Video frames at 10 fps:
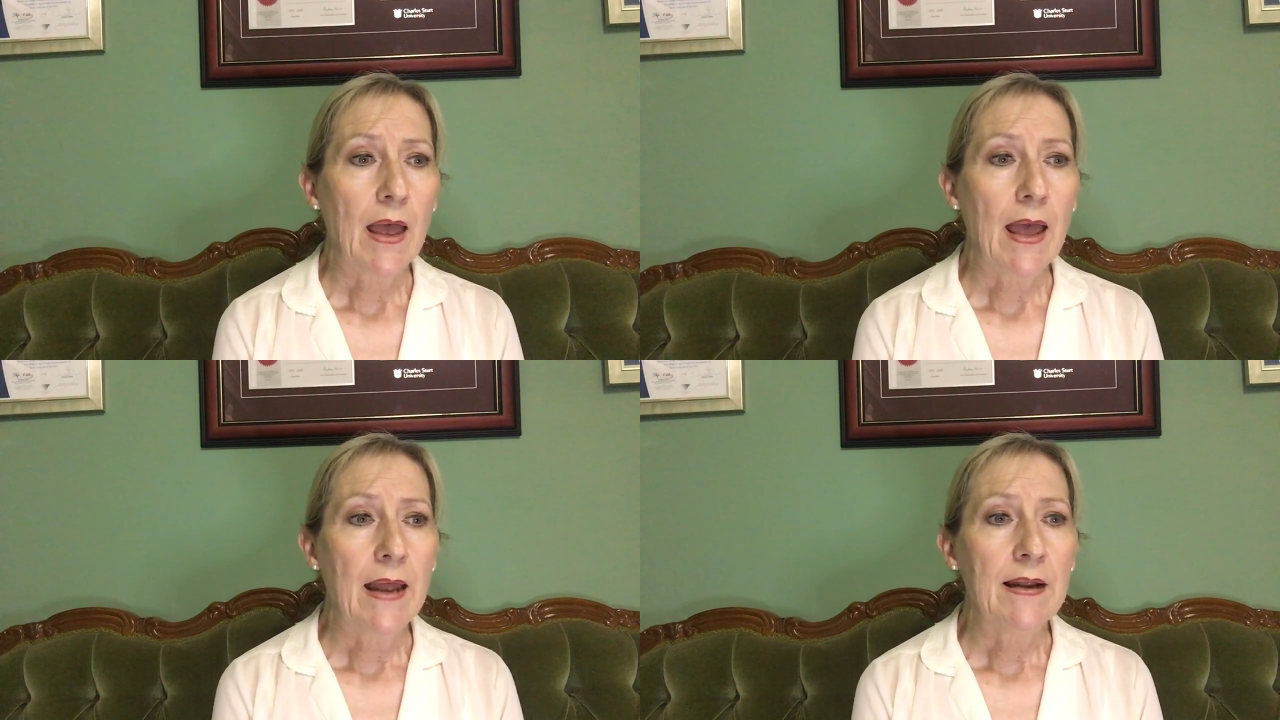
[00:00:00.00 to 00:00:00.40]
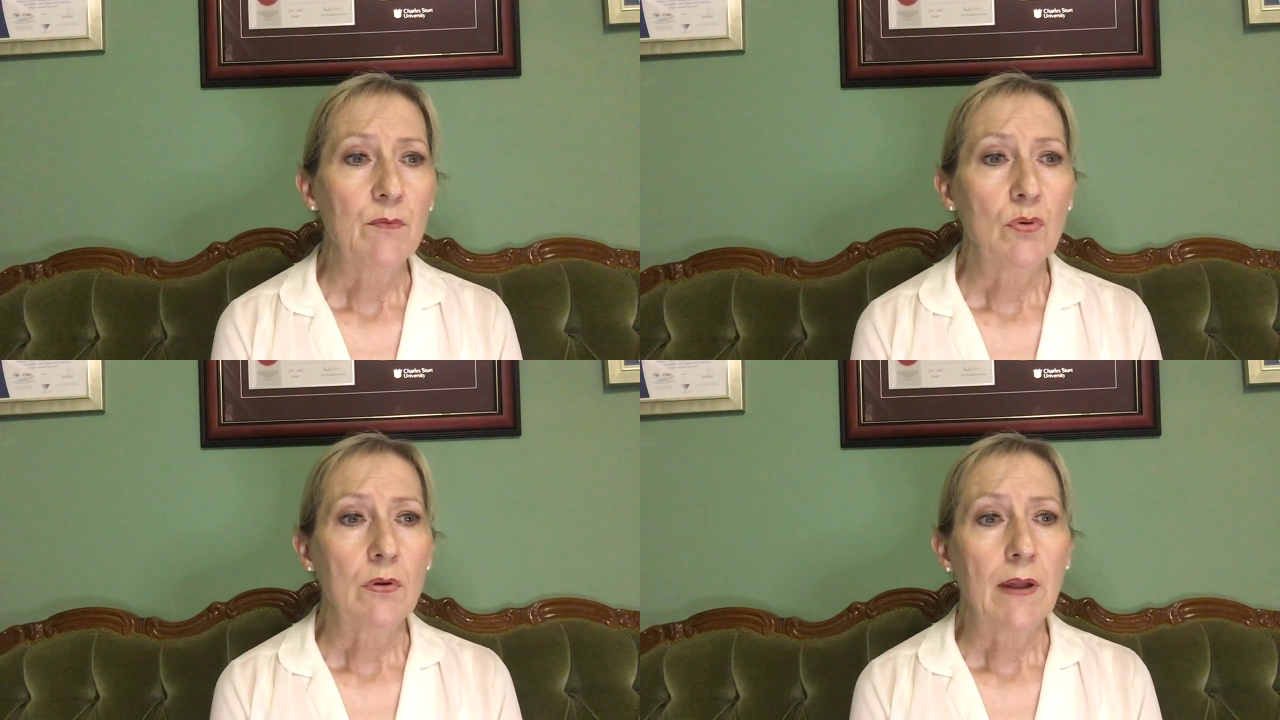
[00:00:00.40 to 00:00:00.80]
and it
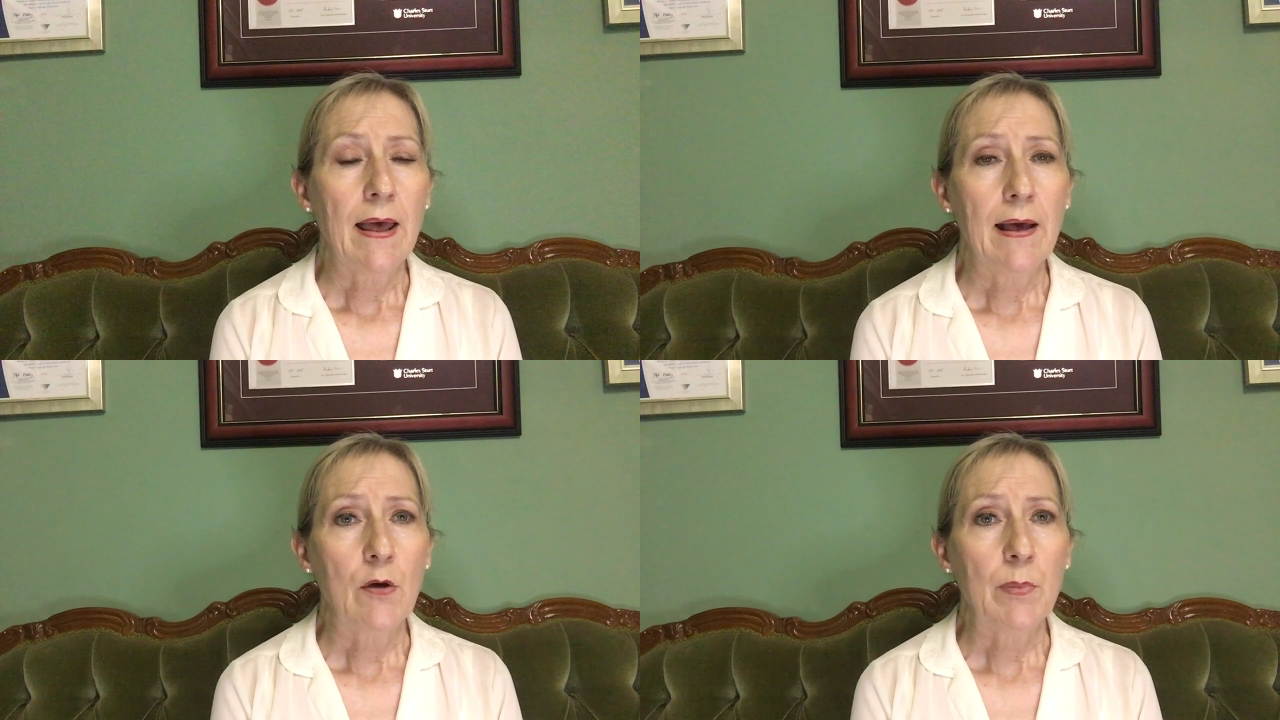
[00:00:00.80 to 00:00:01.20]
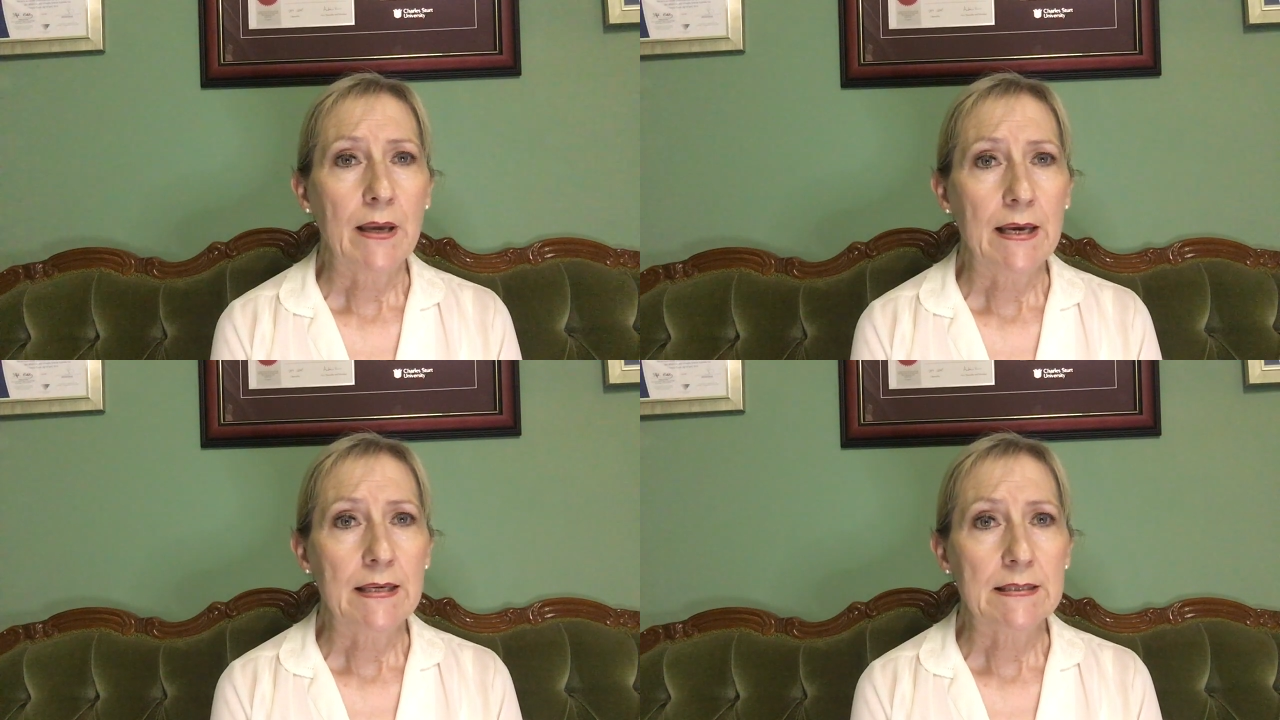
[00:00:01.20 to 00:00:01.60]
will help
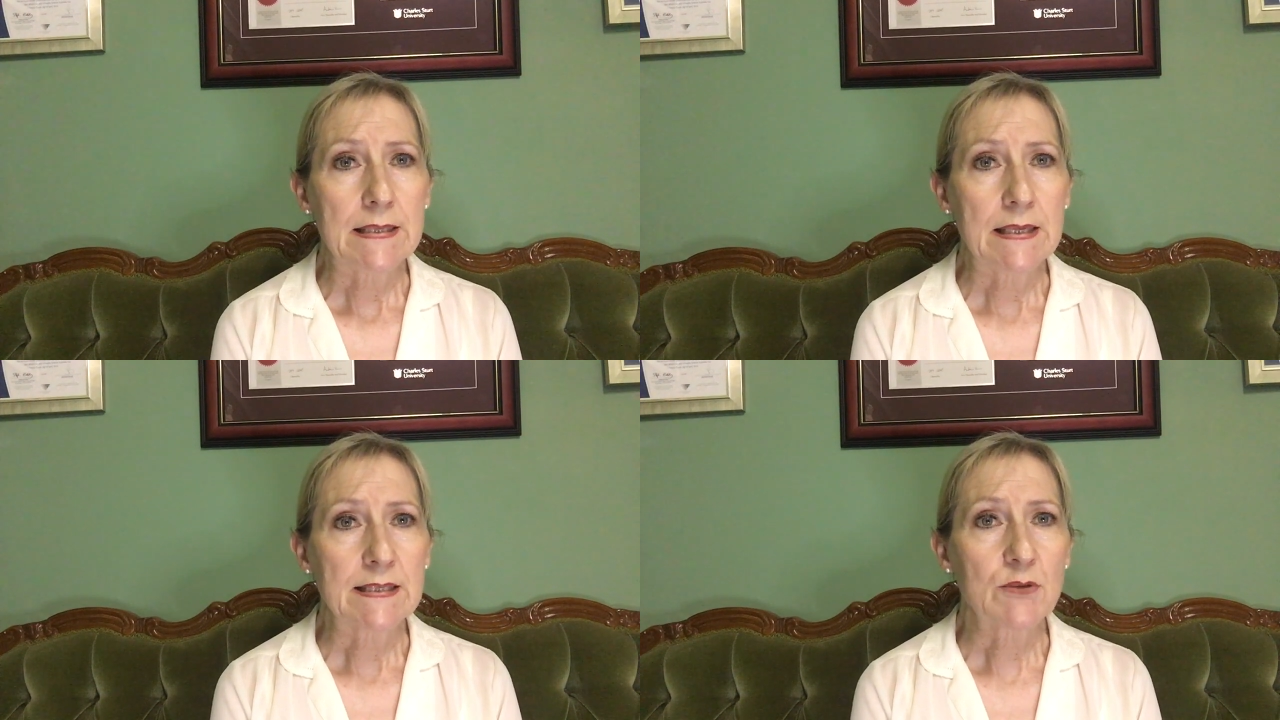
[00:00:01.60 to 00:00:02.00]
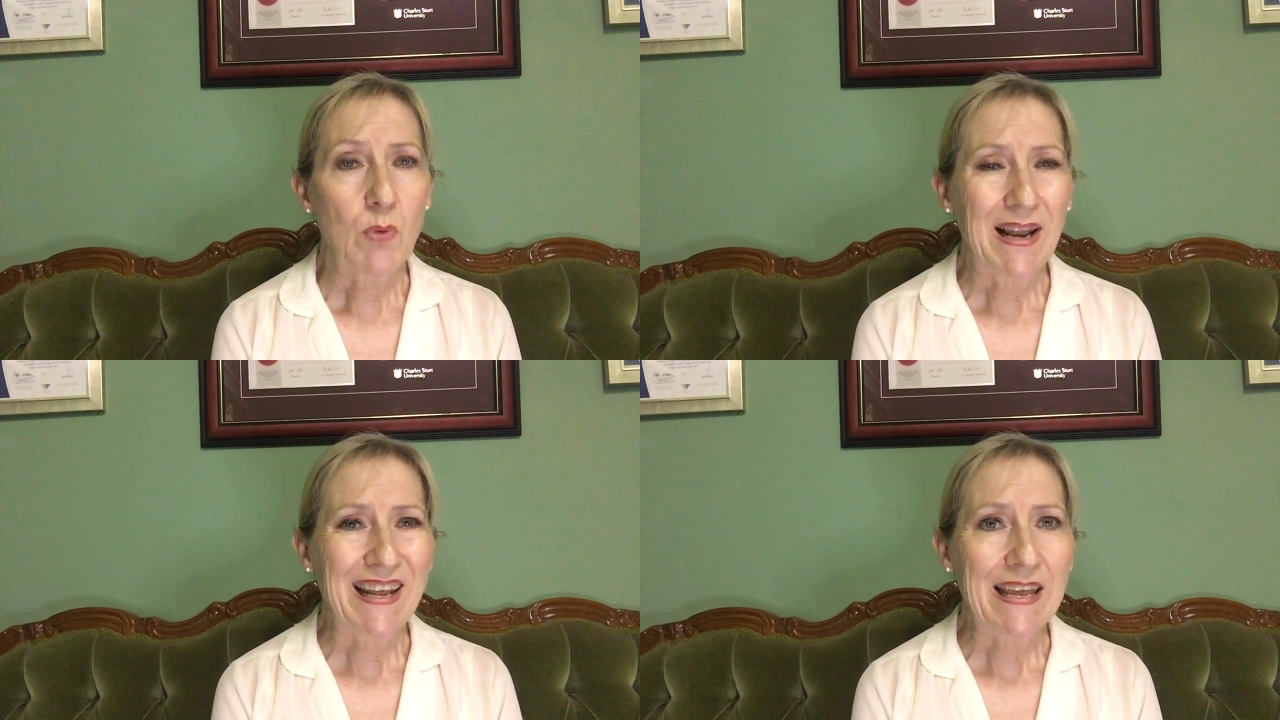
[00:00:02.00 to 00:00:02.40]
ease the
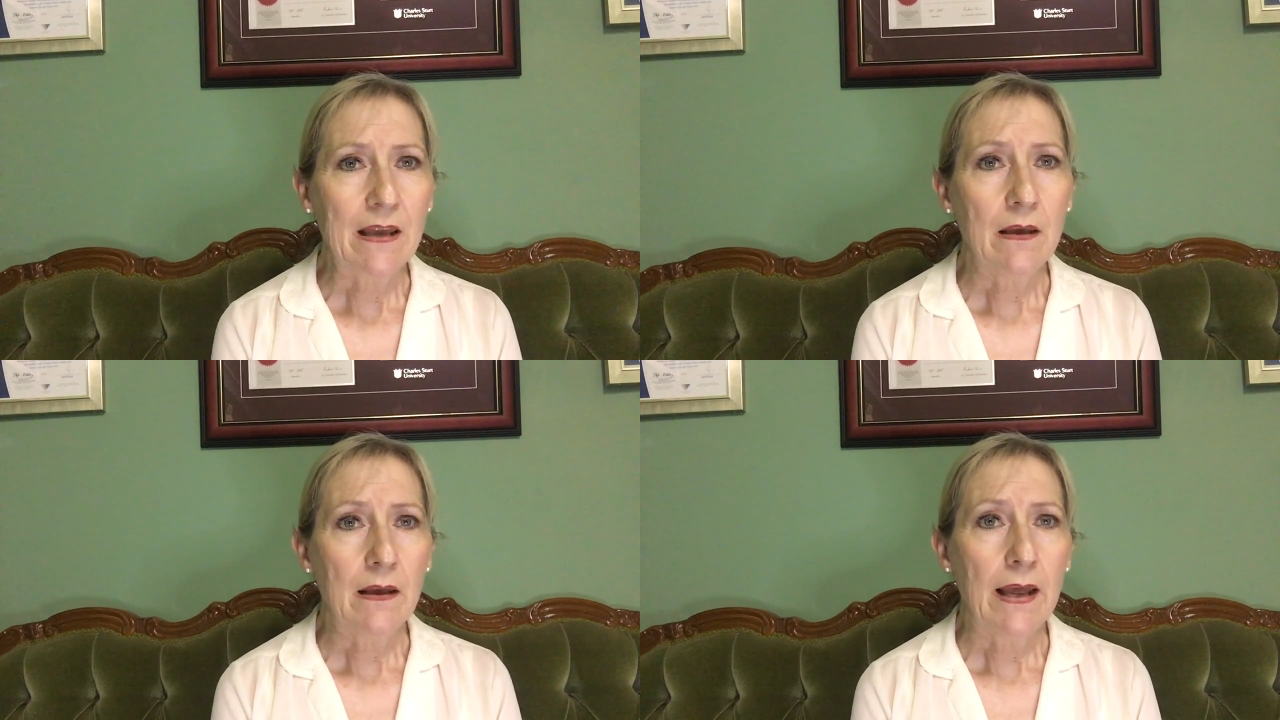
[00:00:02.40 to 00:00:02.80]
swelling